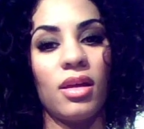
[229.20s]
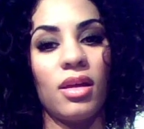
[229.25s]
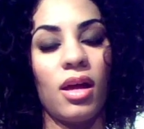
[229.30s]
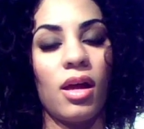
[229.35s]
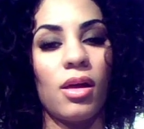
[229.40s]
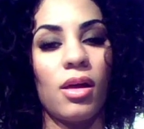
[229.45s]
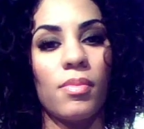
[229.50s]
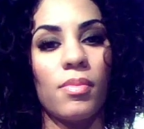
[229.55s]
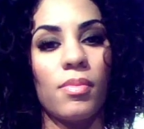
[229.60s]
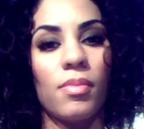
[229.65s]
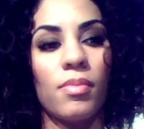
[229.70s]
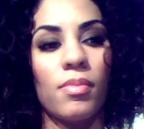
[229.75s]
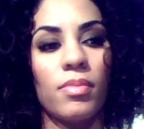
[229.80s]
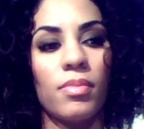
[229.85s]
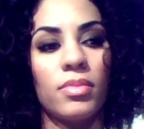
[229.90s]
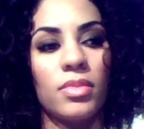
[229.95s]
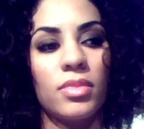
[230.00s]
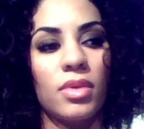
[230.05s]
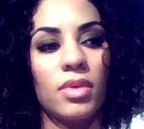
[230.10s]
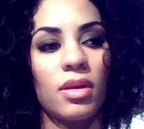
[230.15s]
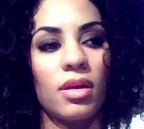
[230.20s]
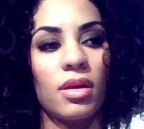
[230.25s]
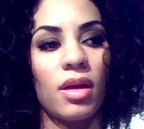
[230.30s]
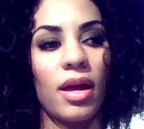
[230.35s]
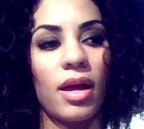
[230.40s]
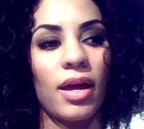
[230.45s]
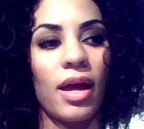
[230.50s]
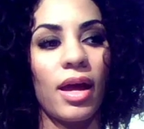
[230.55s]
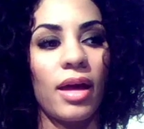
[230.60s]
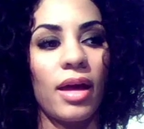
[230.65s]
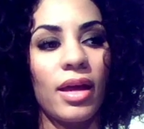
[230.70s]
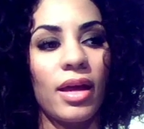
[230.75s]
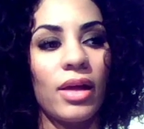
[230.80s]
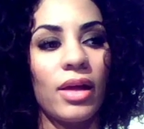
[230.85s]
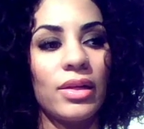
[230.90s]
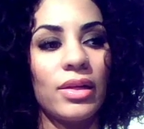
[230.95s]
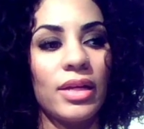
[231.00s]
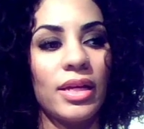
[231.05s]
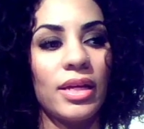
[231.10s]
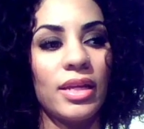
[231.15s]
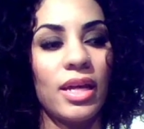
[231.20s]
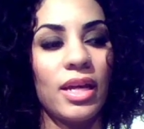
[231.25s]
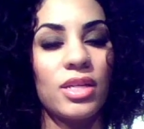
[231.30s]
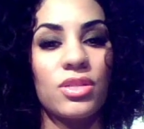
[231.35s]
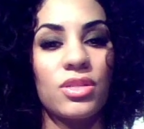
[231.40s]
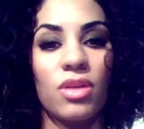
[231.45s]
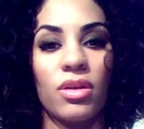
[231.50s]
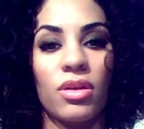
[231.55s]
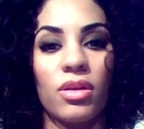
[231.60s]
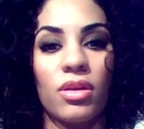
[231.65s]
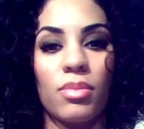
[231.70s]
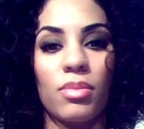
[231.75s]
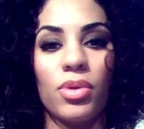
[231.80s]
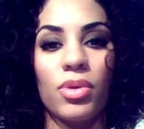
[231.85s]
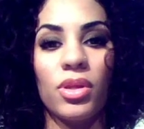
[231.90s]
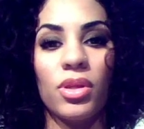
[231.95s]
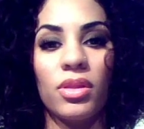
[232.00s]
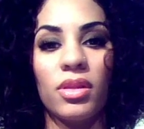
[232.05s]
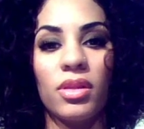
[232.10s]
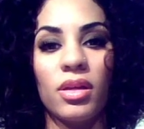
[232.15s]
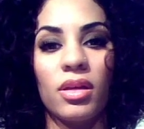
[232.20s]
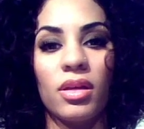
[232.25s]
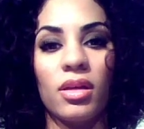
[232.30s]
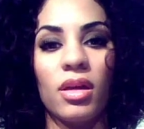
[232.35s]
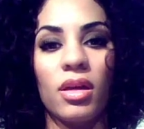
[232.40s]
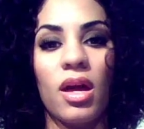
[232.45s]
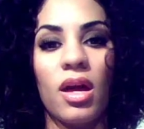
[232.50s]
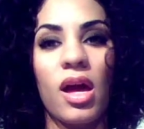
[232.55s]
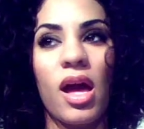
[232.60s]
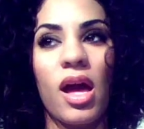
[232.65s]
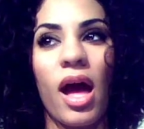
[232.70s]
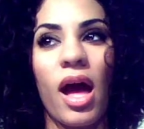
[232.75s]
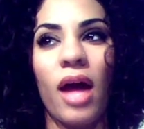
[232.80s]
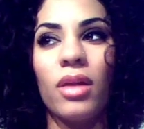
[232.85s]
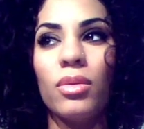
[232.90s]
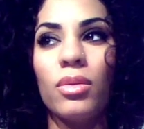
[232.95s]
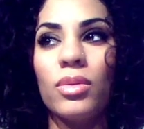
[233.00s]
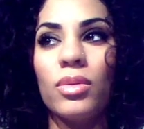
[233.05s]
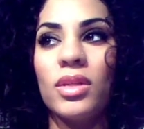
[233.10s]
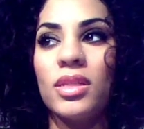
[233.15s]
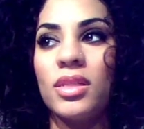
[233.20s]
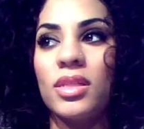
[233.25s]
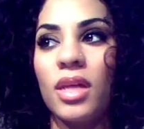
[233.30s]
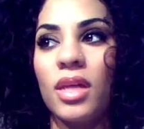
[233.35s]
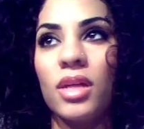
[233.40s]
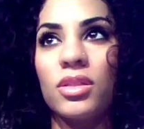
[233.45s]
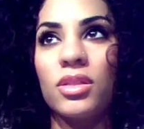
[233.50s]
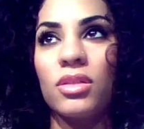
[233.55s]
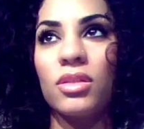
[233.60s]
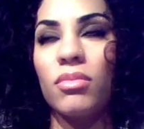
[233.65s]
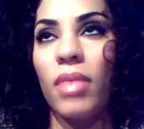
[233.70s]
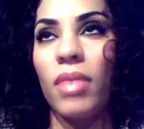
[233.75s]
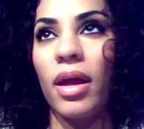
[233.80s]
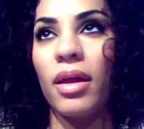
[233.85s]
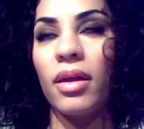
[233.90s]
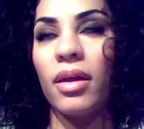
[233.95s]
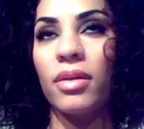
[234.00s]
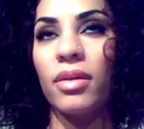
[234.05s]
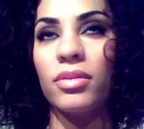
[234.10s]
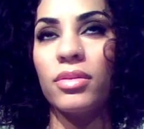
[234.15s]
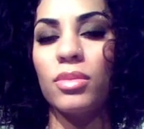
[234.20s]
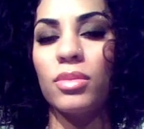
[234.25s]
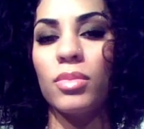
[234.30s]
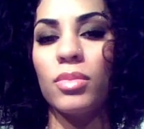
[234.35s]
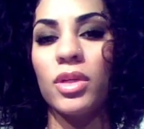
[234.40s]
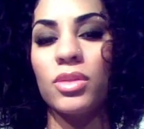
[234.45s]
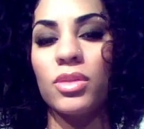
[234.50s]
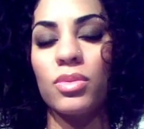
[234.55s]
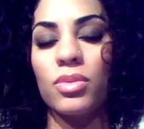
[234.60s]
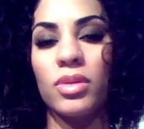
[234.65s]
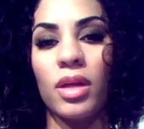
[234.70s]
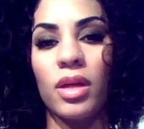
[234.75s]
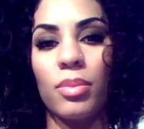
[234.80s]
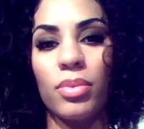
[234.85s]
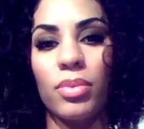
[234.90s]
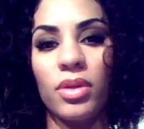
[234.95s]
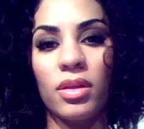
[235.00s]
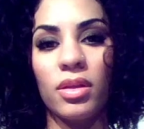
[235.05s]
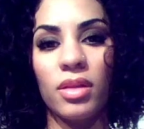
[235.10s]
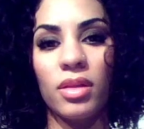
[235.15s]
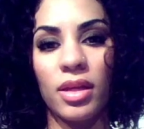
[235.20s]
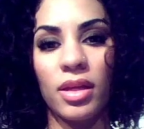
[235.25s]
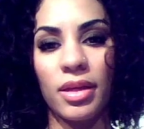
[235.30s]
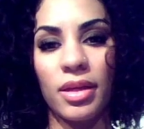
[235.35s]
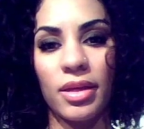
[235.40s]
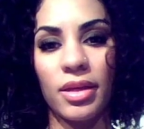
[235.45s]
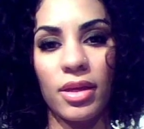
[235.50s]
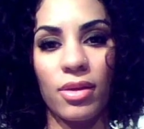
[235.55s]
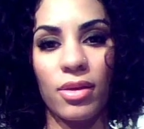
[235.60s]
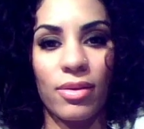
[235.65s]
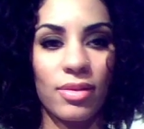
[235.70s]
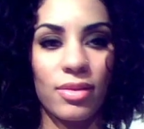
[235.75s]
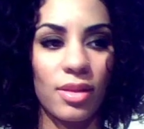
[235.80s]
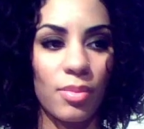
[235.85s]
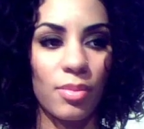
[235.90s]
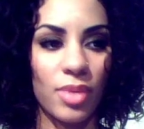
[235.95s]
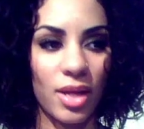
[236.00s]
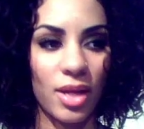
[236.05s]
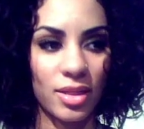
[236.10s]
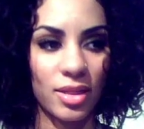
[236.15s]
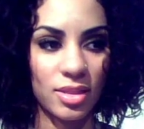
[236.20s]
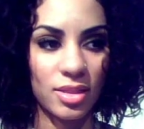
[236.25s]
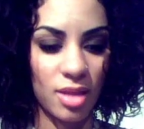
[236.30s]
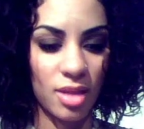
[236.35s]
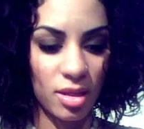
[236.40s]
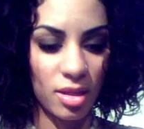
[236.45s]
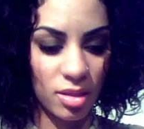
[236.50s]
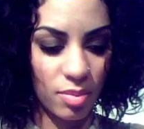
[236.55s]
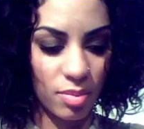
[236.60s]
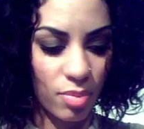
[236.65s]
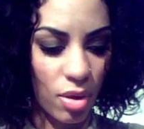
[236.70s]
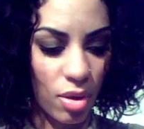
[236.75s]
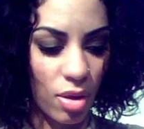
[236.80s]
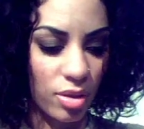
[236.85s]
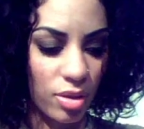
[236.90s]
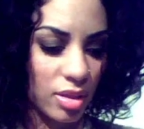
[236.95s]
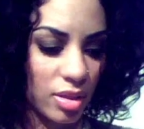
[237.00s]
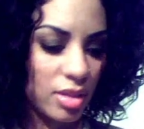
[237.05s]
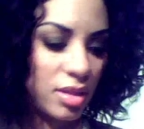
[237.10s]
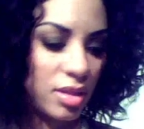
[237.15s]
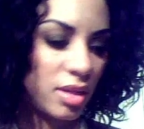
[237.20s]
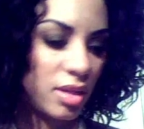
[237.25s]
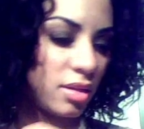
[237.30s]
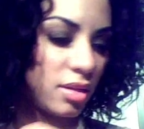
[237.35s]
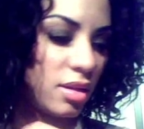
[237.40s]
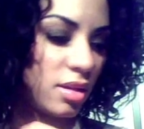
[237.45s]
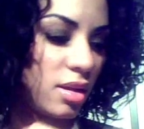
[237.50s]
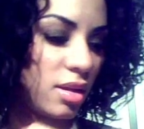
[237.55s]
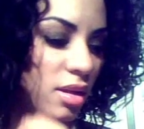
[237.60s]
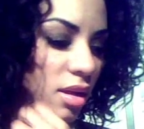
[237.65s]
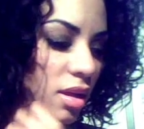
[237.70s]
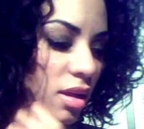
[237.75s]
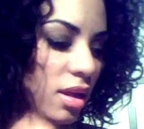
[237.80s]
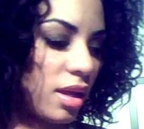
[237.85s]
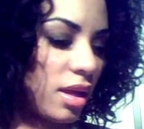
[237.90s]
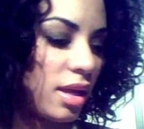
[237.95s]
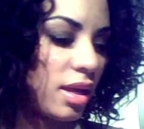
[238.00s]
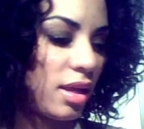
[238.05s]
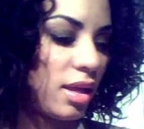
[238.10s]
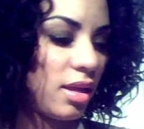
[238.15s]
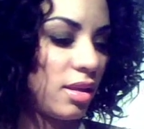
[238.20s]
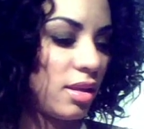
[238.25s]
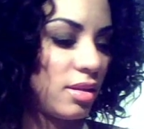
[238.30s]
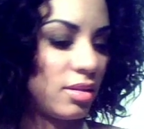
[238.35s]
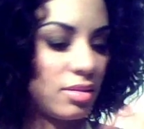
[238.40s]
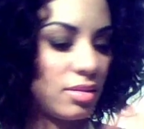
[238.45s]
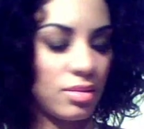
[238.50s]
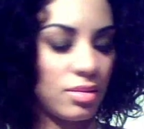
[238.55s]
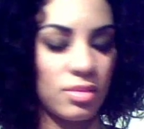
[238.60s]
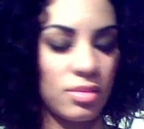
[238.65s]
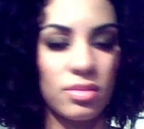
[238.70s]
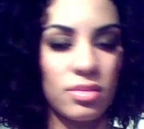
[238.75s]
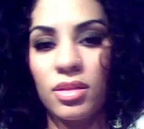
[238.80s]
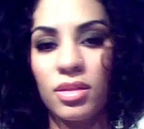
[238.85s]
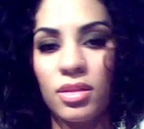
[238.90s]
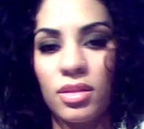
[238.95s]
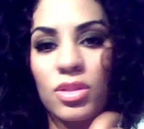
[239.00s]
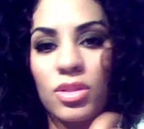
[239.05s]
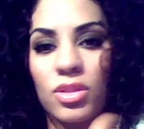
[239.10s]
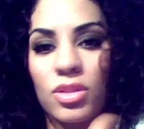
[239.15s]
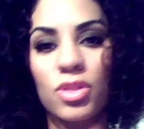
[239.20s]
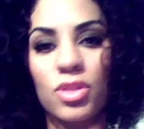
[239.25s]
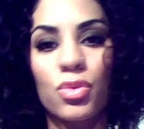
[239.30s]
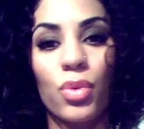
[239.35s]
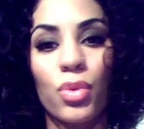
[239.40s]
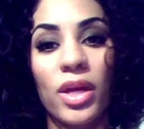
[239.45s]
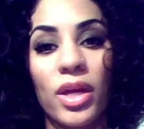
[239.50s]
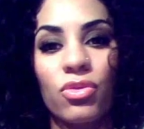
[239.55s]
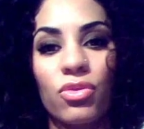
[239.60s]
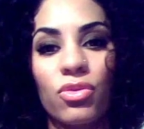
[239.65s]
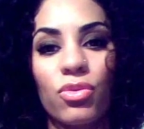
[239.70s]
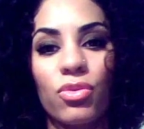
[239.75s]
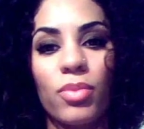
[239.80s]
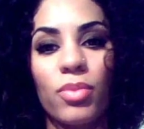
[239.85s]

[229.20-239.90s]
I got out and I started putting I don't really section my hair too much when I put in the Kinky Curly, but I just kind of part it and just rake it through